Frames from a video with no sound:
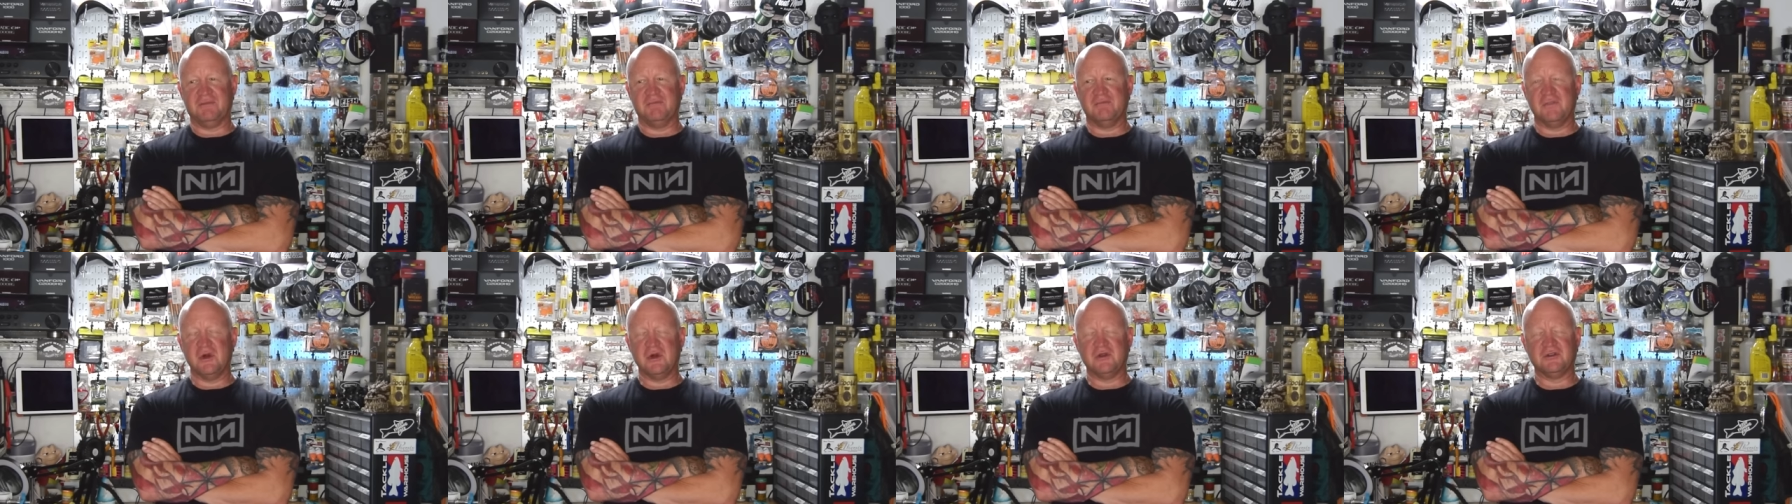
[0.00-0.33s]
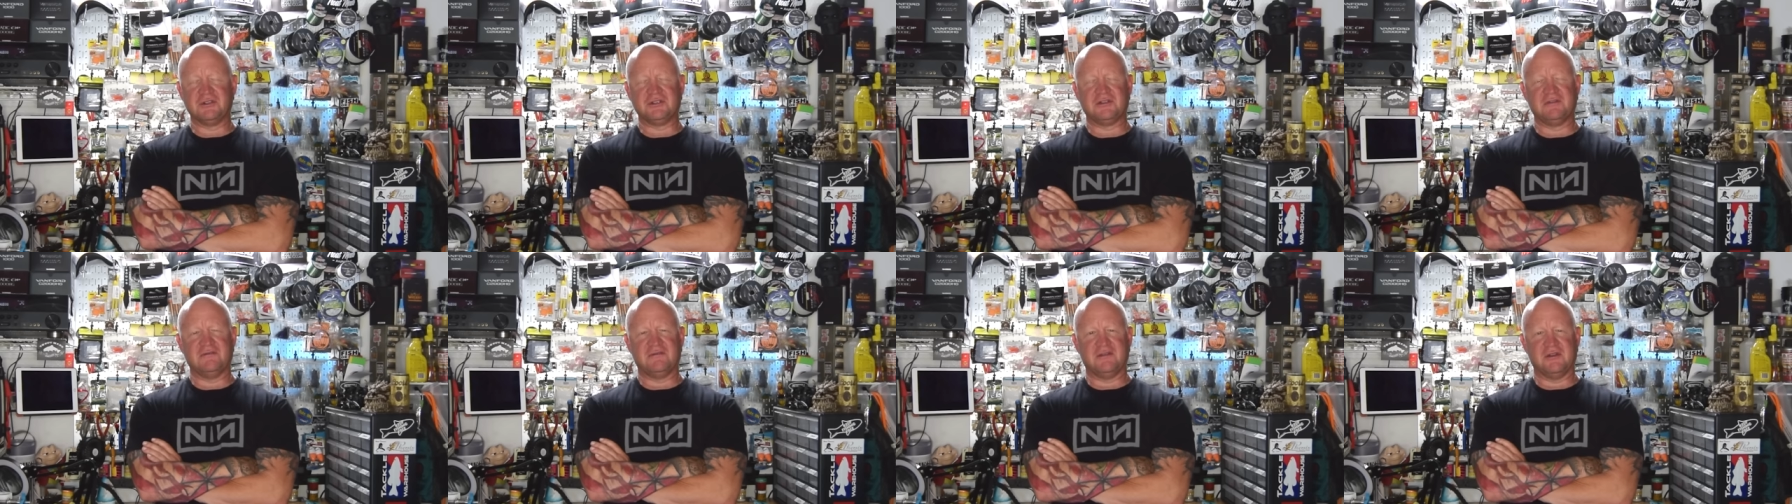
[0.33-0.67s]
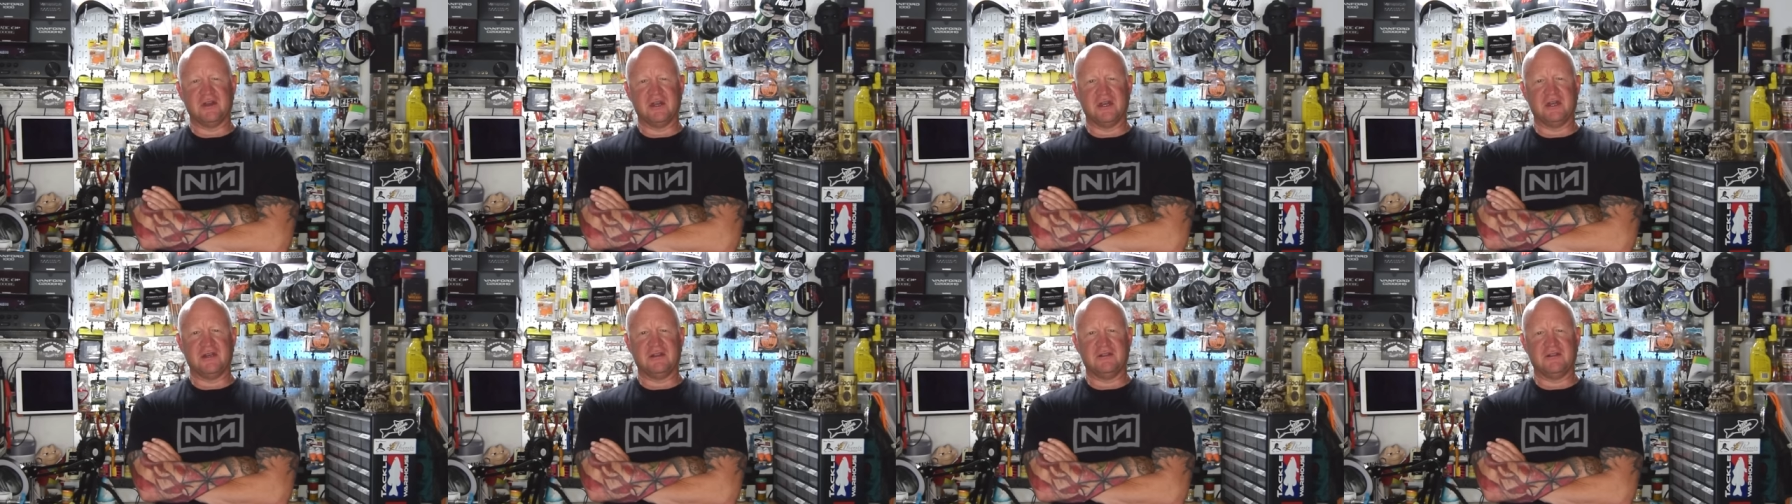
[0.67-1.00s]
Most of
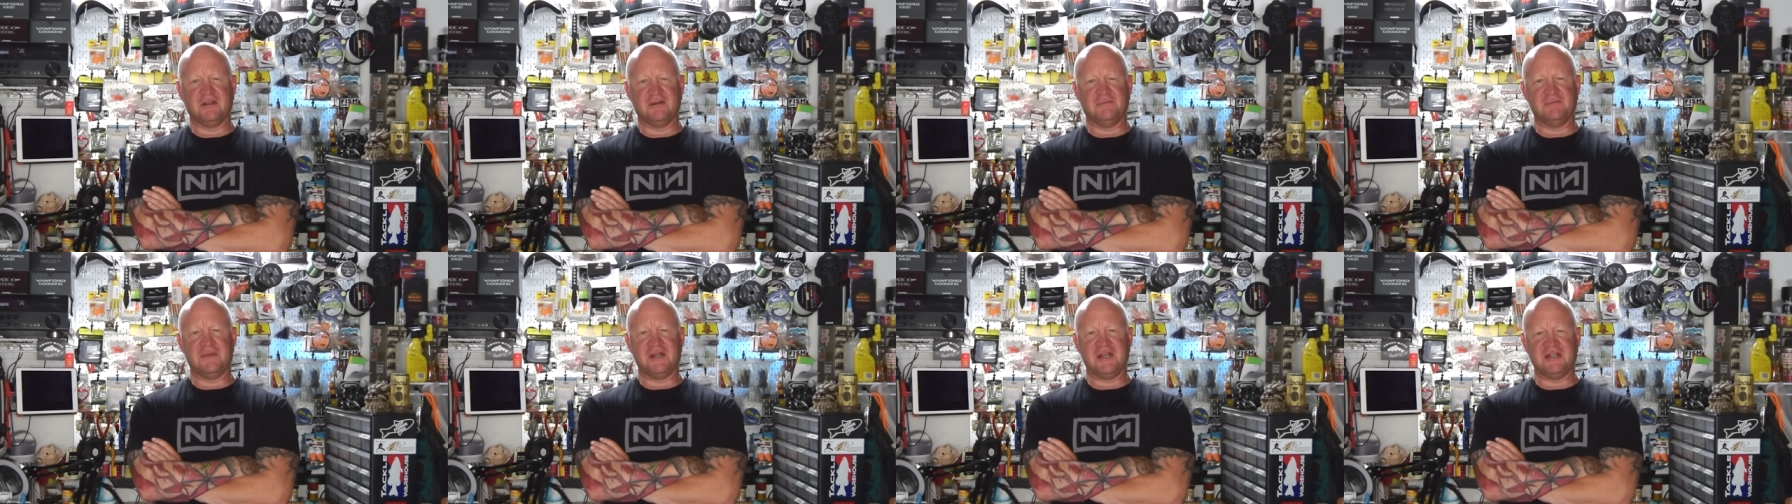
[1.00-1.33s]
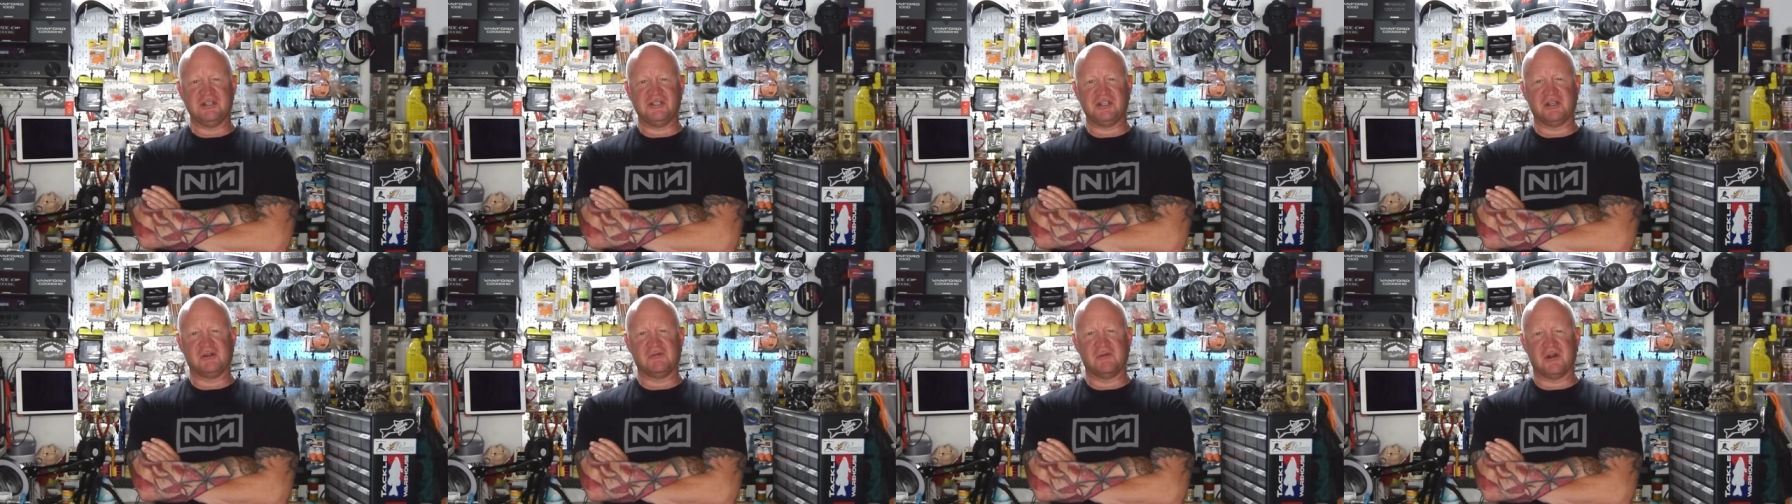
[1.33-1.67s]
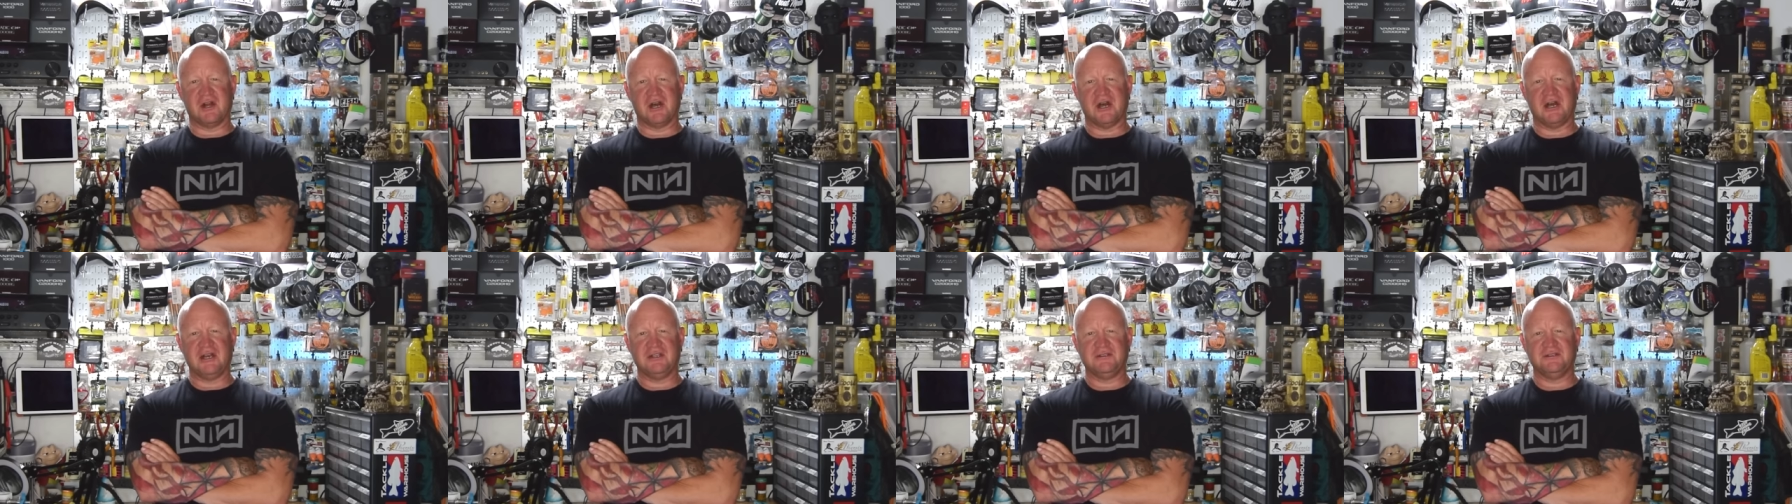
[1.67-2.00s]
the mini jig
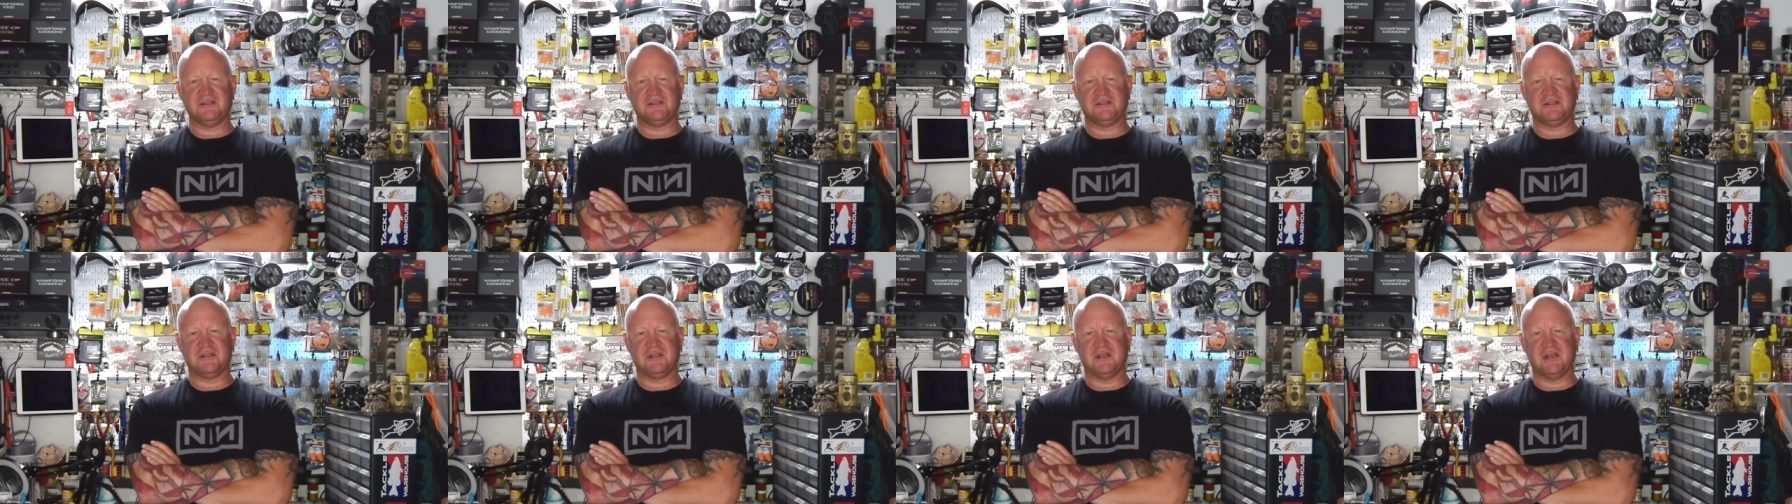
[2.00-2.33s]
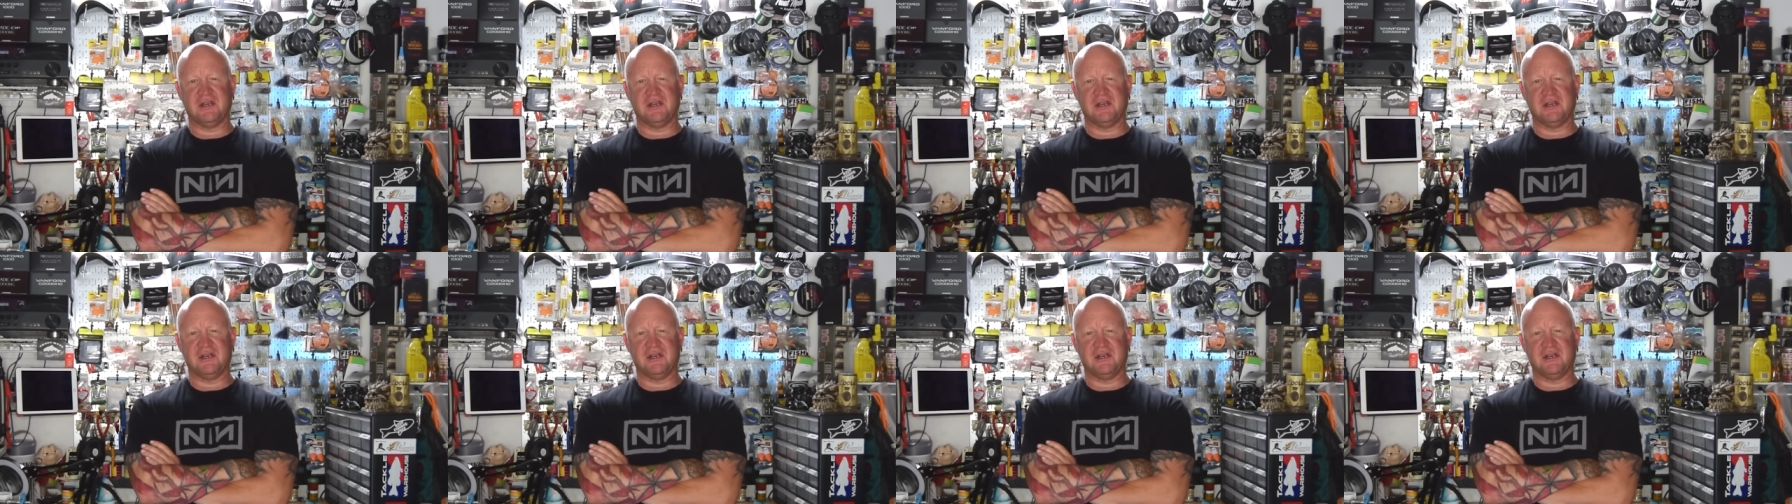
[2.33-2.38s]
rods